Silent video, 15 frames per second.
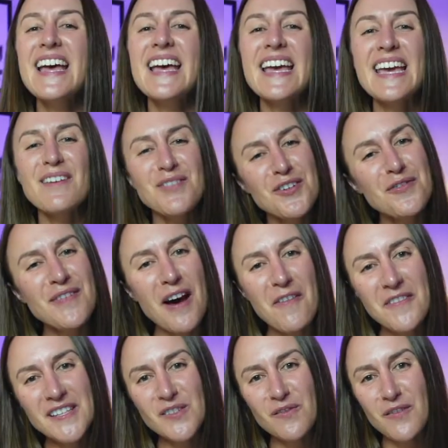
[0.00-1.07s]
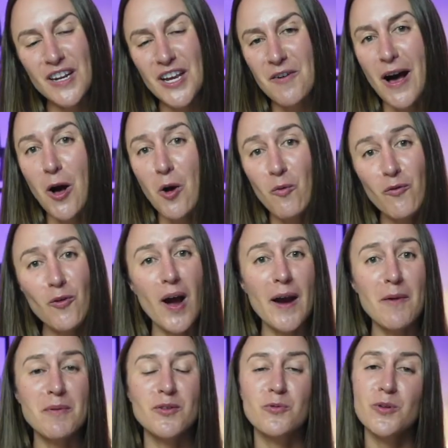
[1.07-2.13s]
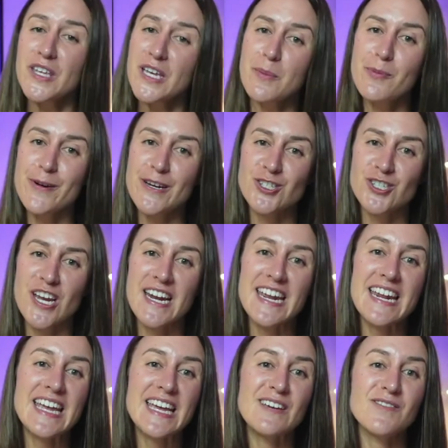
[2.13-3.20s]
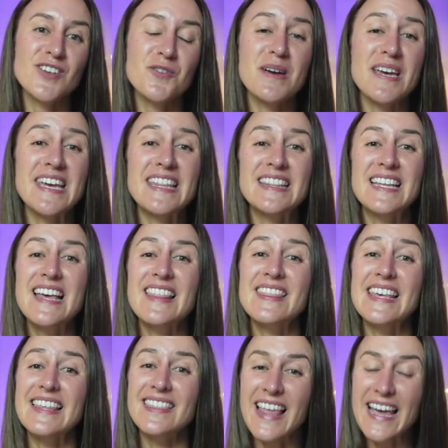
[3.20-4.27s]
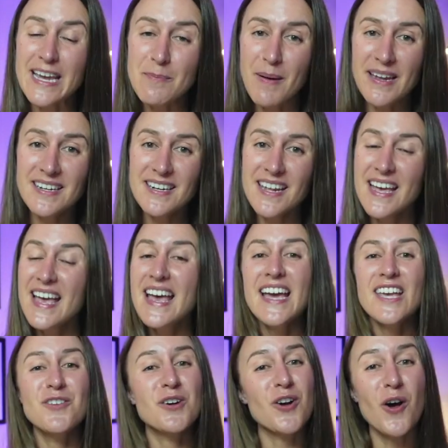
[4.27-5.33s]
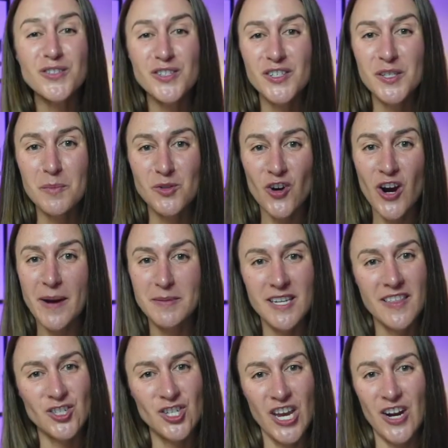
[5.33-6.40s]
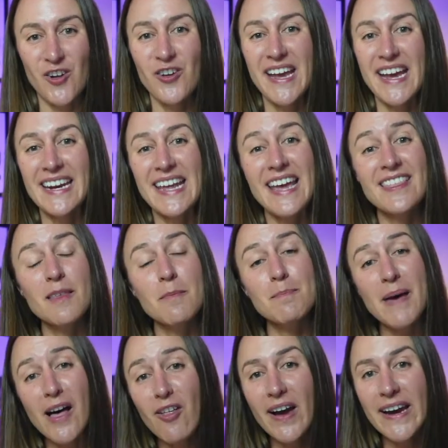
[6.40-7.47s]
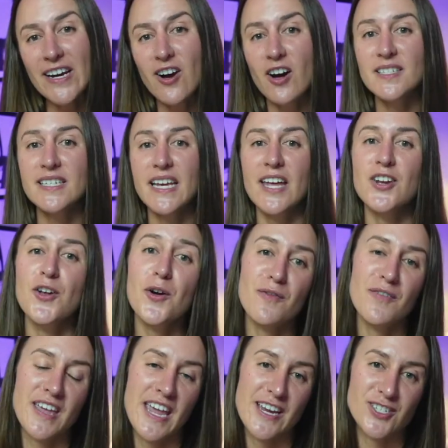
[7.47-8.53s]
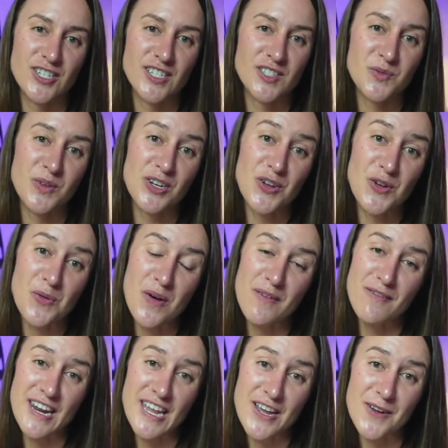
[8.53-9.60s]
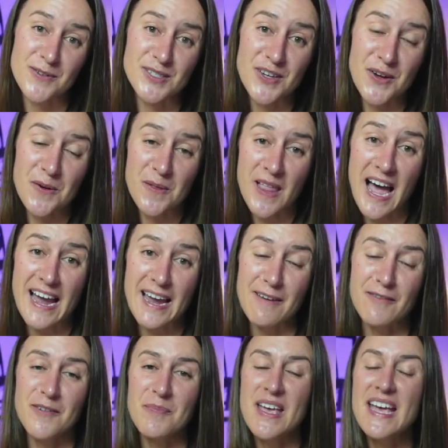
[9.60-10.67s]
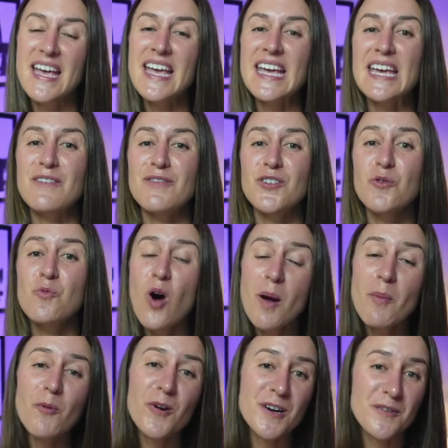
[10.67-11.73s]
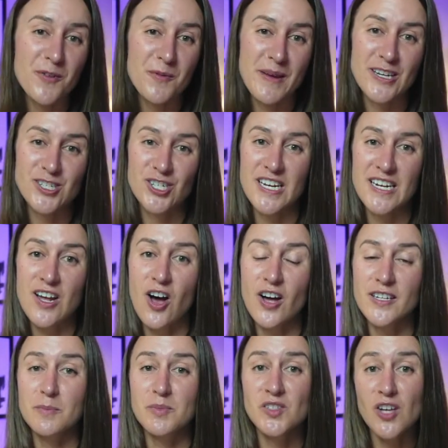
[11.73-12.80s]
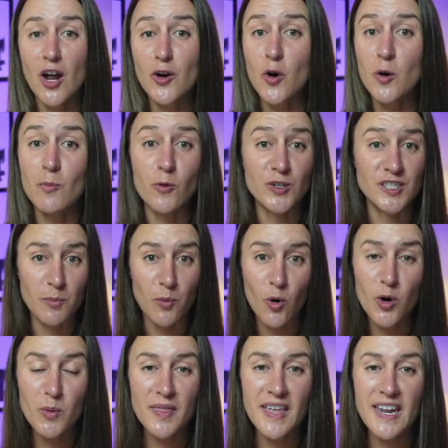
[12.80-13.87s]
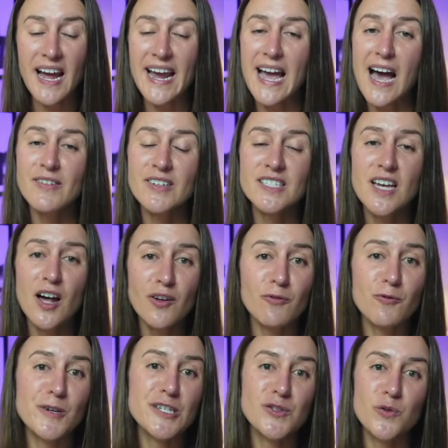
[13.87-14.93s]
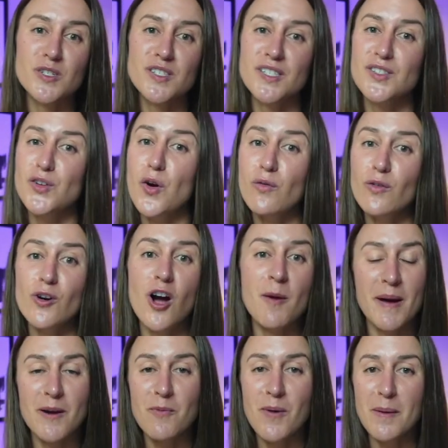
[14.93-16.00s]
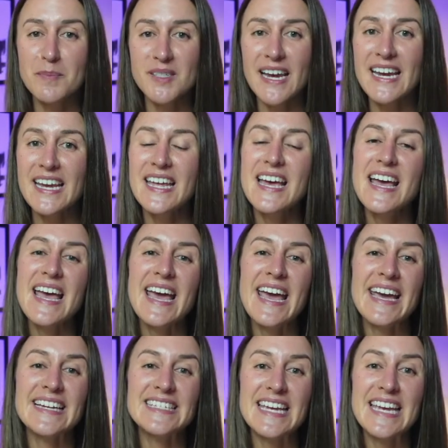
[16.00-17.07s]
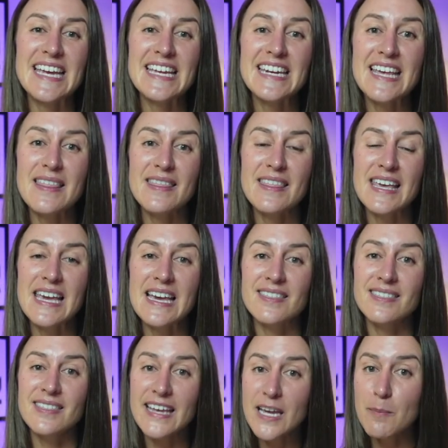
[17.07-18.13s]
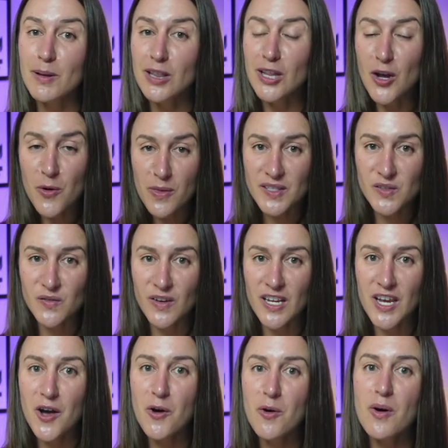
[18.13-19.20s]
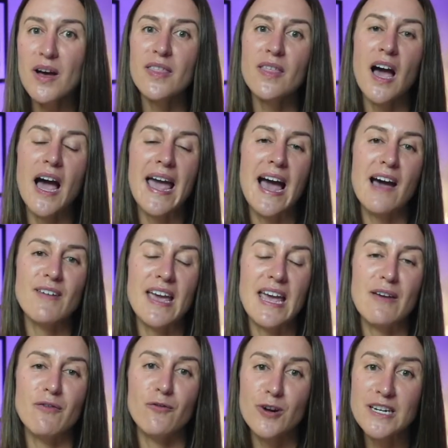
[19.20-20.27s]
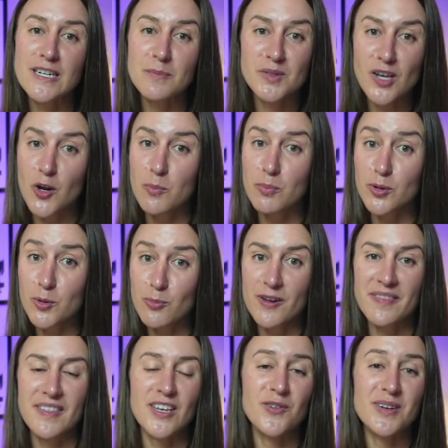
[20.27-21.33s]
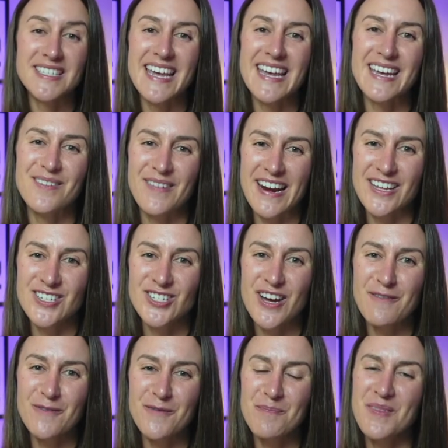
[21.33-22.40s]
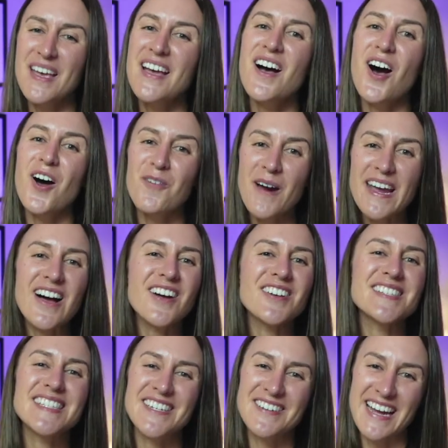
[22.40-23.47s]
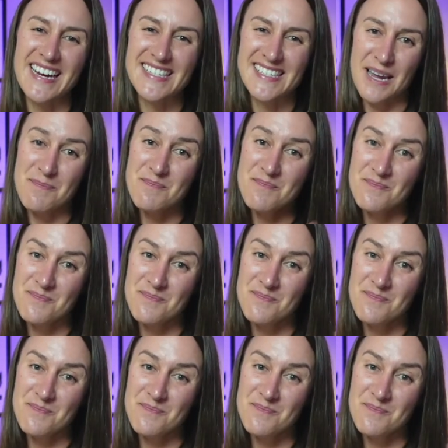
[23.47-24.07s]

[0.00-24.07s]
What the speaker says: If you found this video helpful, I would really appreciate it if you hit the like button. You can also subscribe to the channel and hit the bell icon to get notifications when new videos go live. If you want more information on Dubsado or more support with it, I have a ton of resources over on my website. And in the link below this video, I have a free Dubsado blueprint that you could take advantage of. All right, I'll see you next time.